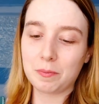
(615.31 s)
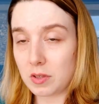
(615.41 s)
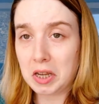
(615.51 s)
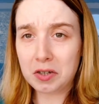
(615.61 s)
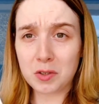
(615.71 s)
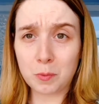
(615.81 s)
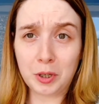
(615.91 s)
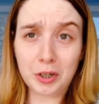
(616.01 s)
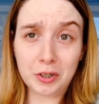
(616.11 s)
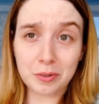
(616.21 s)
So there's the
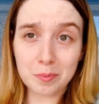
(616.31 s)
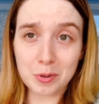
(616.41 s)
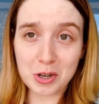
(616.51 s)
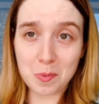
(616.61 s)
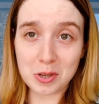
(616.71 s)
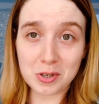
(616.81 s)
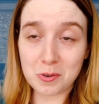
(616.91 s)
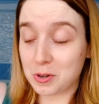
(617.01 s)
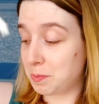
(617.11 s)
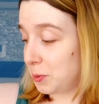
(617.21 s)
weird book depository